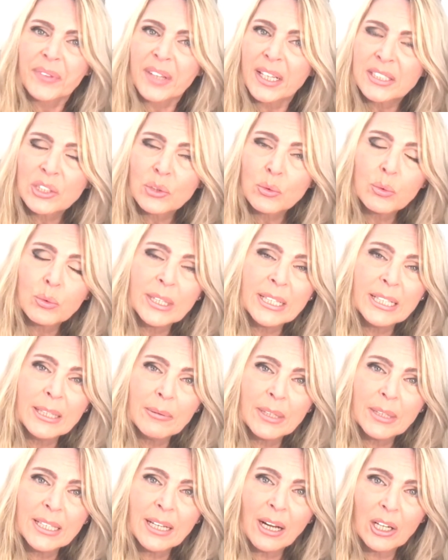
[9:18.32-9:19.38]
it's really,
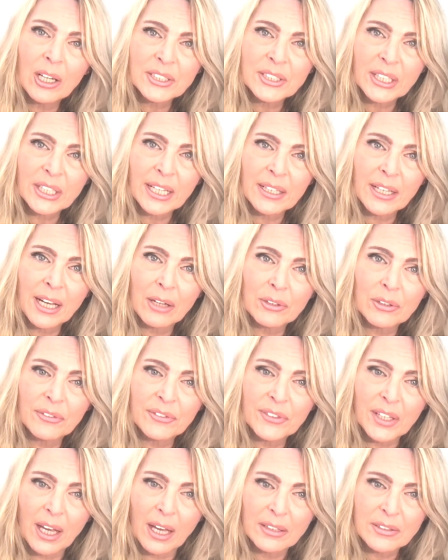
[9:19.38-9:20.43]
really hard to get out
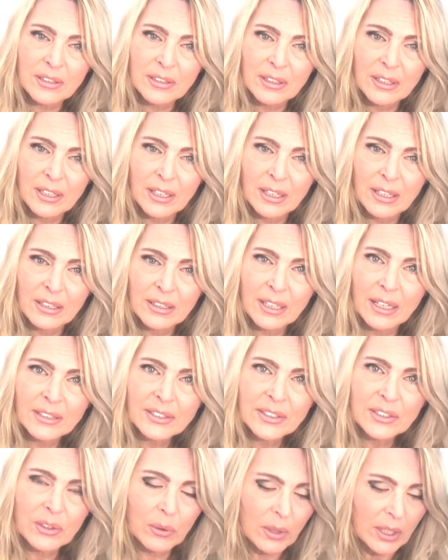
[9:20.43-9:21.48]
of that. Yeah,
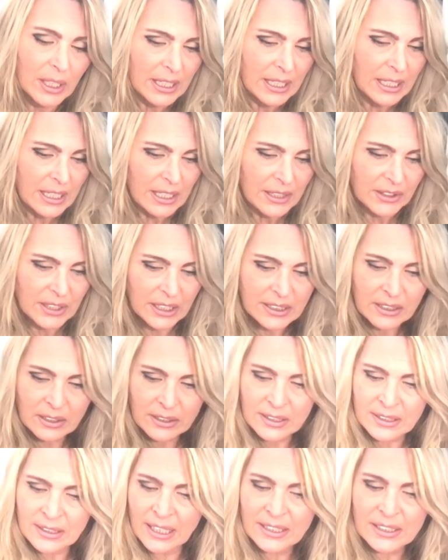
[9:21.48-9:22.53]
so
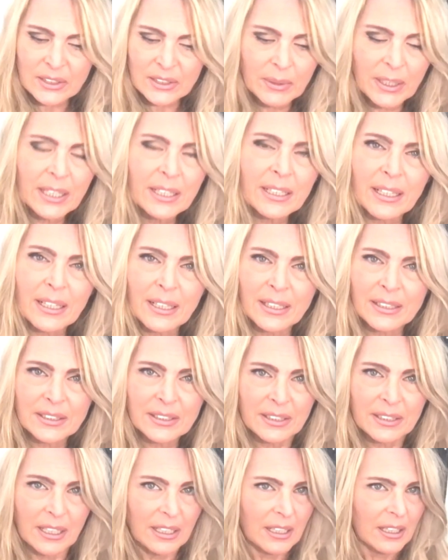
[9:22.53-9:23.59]
this next week
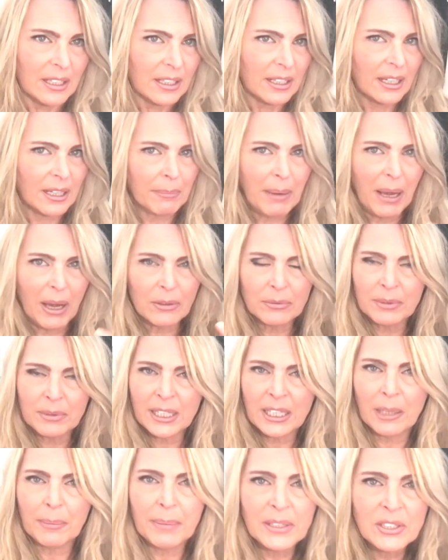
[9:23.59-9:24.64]
is about
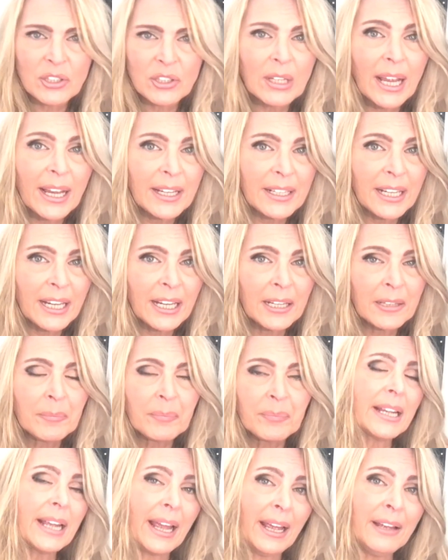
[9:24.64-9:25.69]
recapitulating,
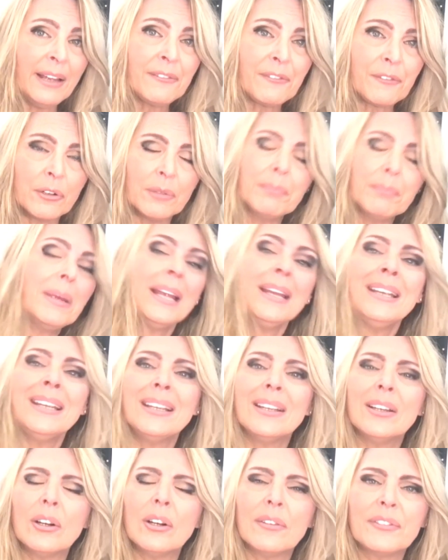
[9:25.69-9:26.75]
and for
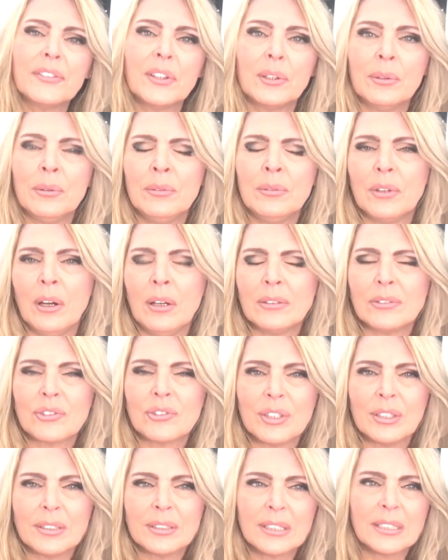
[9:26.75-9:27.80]
many of you, not
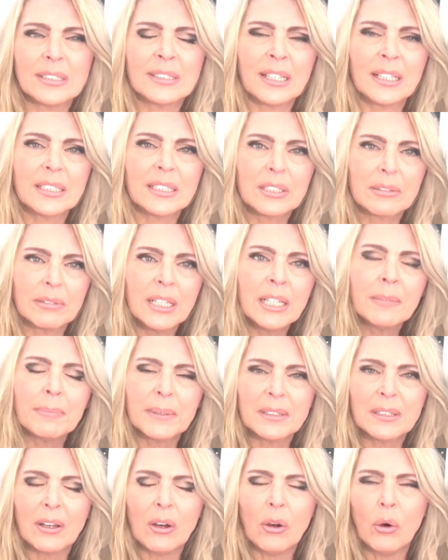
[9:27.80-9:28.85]
just this next week,
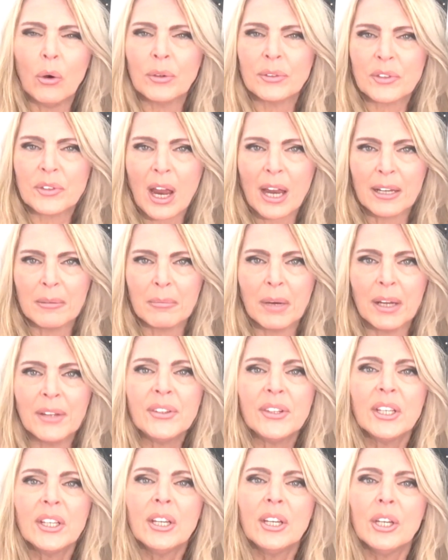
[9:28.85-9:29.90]
but the whole entire month,
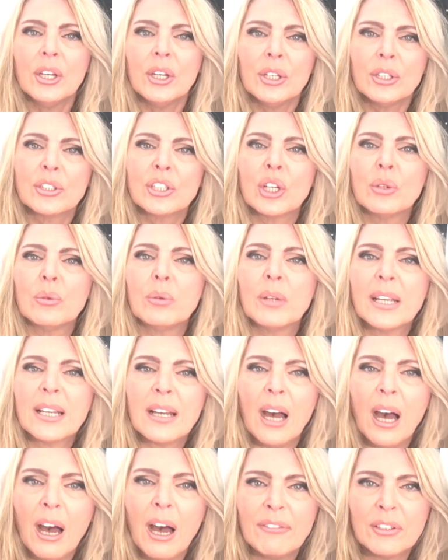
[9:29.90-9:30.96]
to
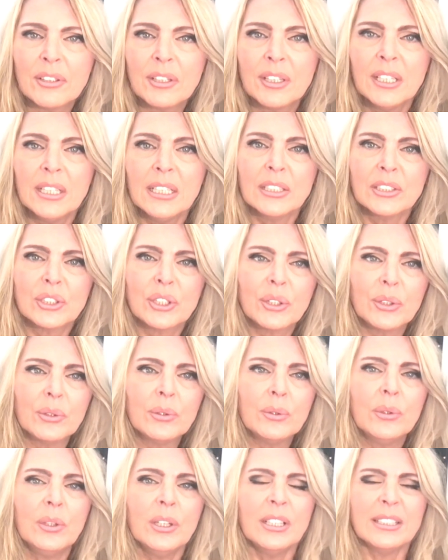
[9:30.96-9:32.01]
recover,
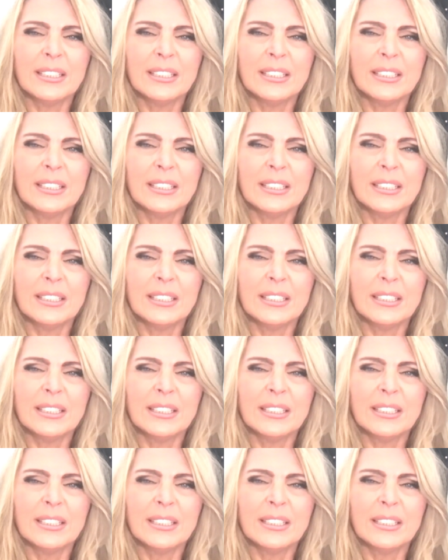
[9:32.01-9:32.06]
to